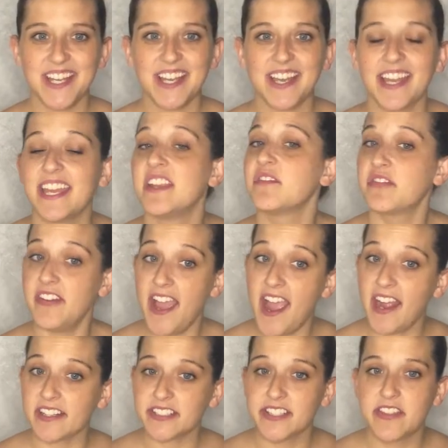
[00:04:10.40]
In
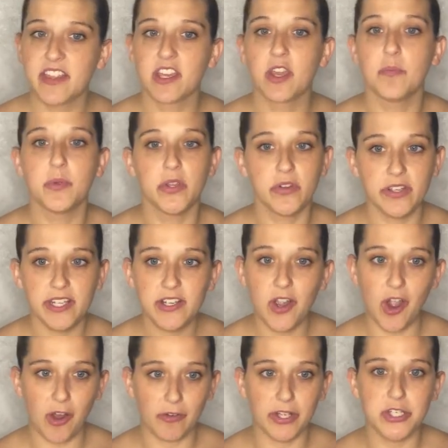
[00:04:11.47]
fact, the Community
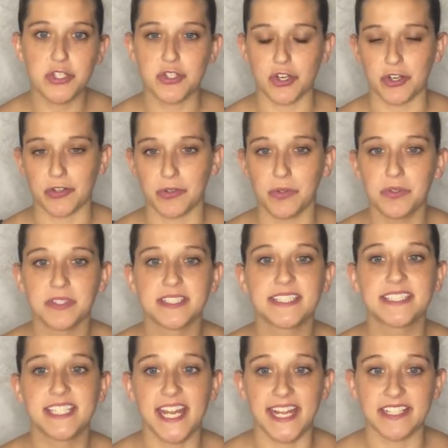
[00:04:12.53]
College Journal
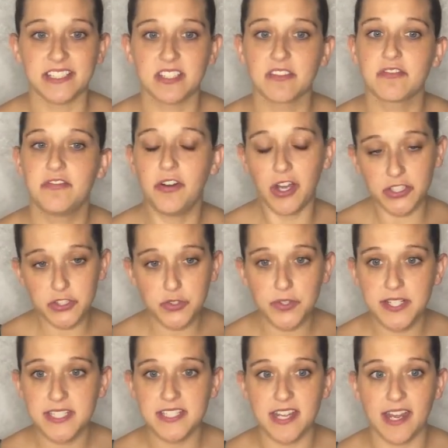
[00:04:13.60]
states,
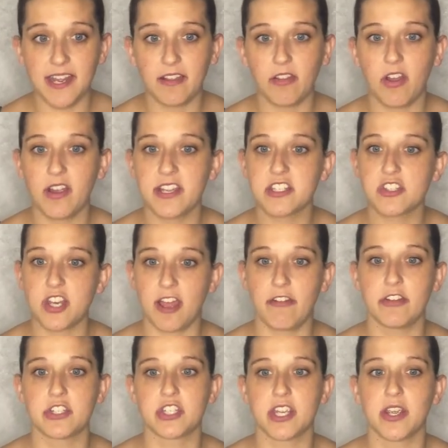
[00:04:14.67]
fostering dialogue is
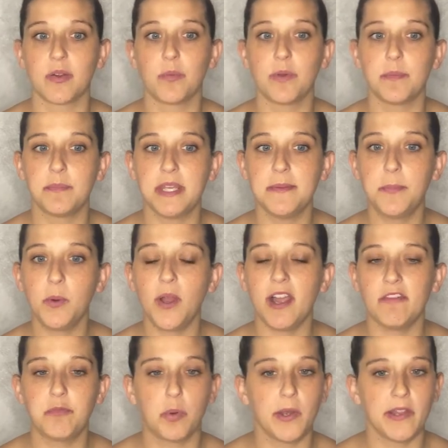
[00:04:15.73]
challenging when people
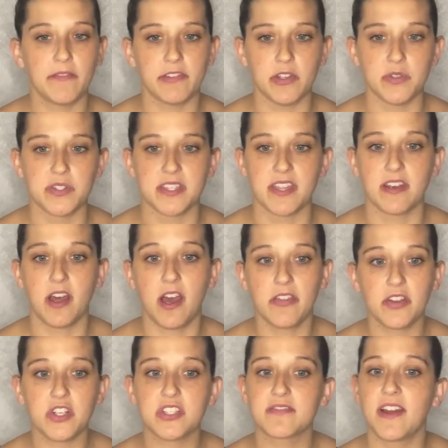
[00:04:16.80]
have point of views that
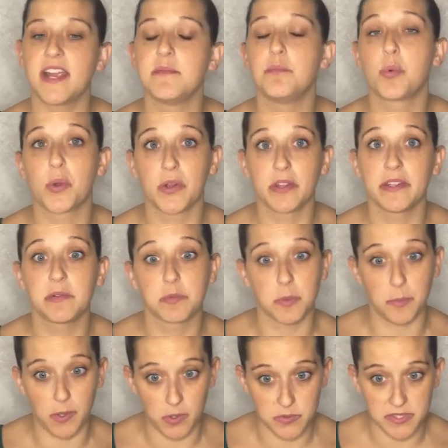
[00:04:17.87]
others find morally
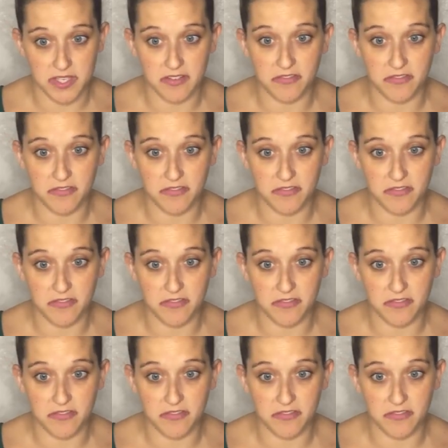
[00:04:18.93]
repulsive.